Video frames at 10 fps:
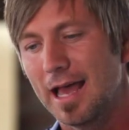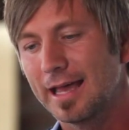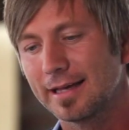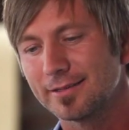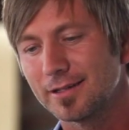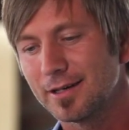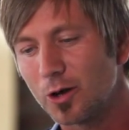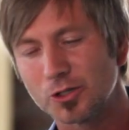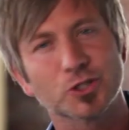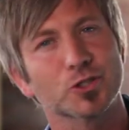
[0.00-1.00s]
And
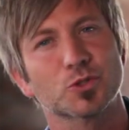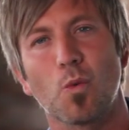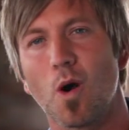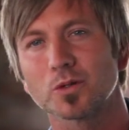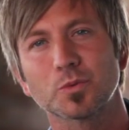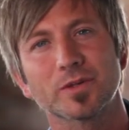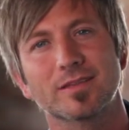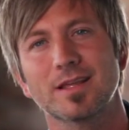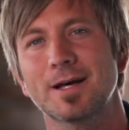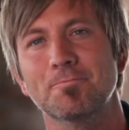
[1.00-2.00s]
our church walked with
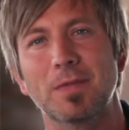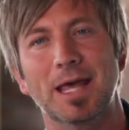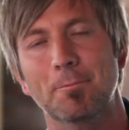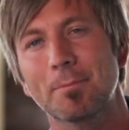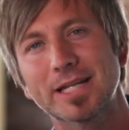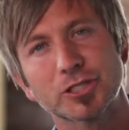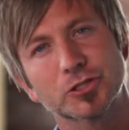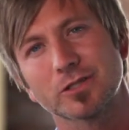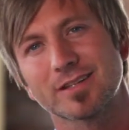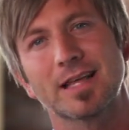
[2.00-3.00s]
them and
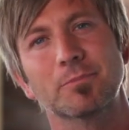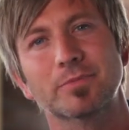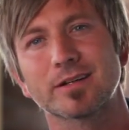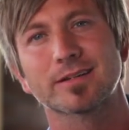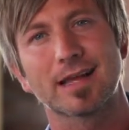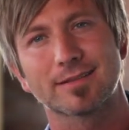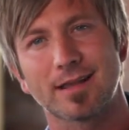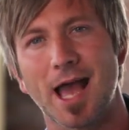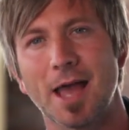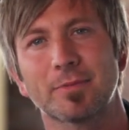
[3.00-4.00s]
ministered to them during that
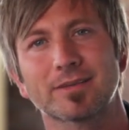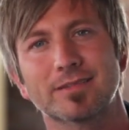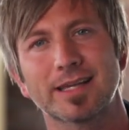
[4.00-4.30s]
time as